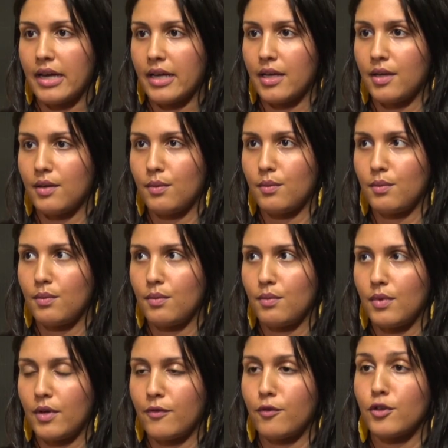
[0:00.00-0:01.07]
I
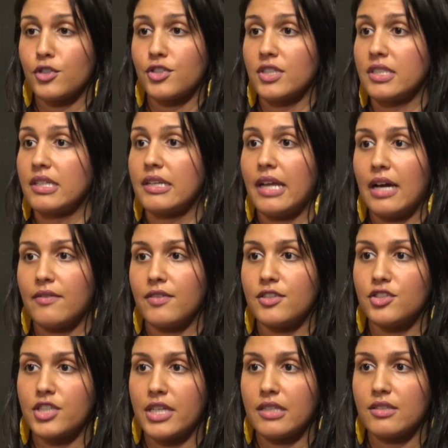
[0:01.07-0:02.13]
unfortunately didn't have the
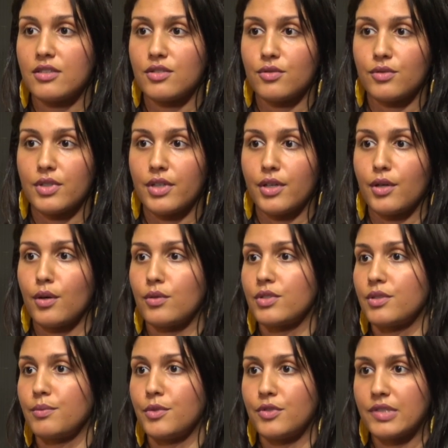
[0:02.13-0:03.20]
chance to really go
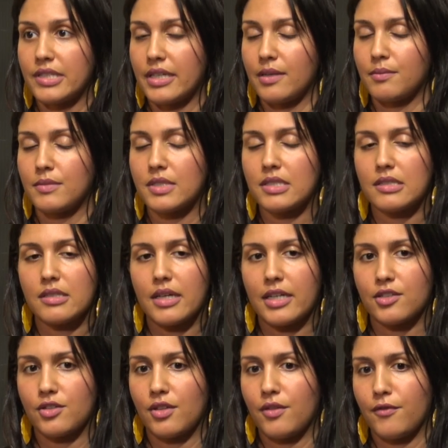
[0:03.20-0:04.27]
to museums.
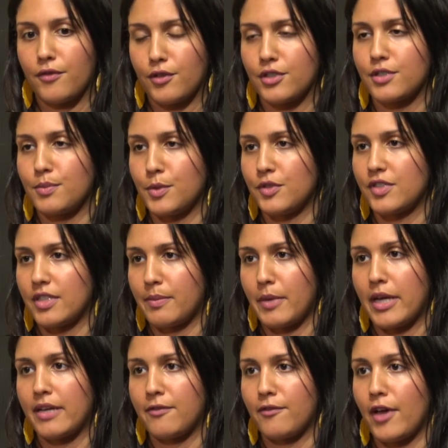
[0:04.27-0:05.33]
Actually, the first museum
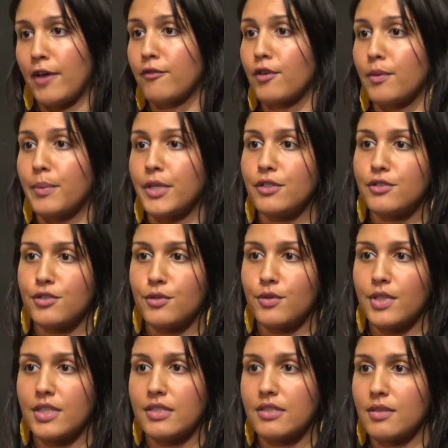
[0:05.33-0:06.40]
I have ever been to
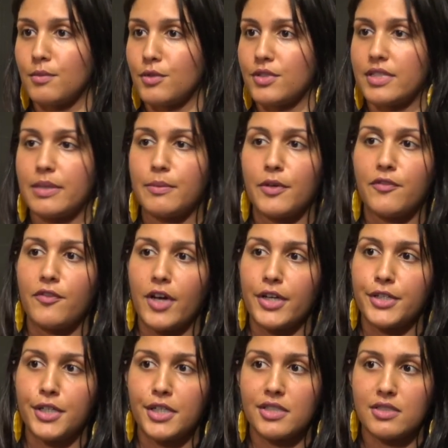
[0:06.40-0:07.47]
is the Museum of
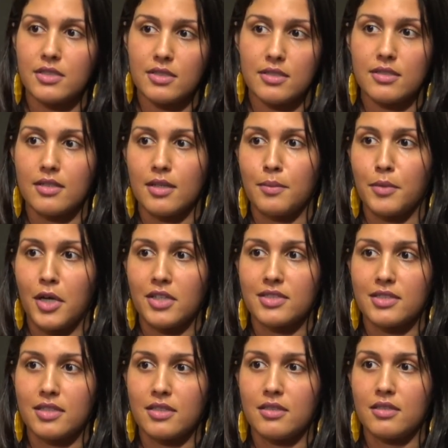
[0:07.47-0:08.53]
Fine Arts in
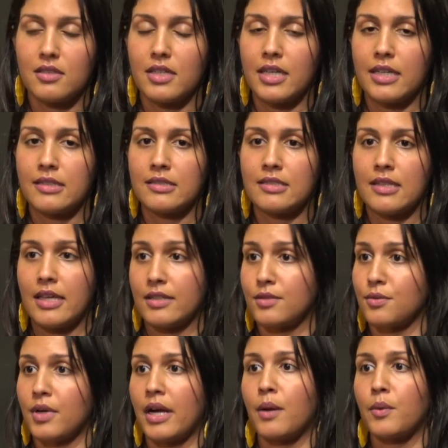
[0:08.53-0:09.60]
Boston, and
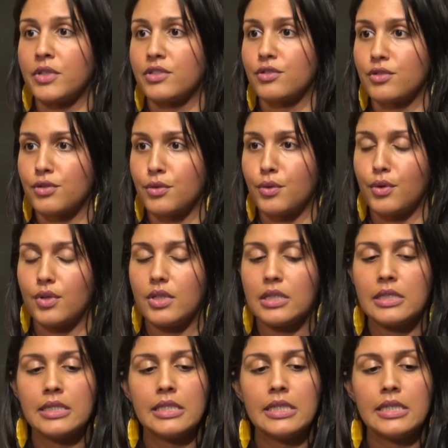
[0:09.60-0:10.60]
that's where I went to school.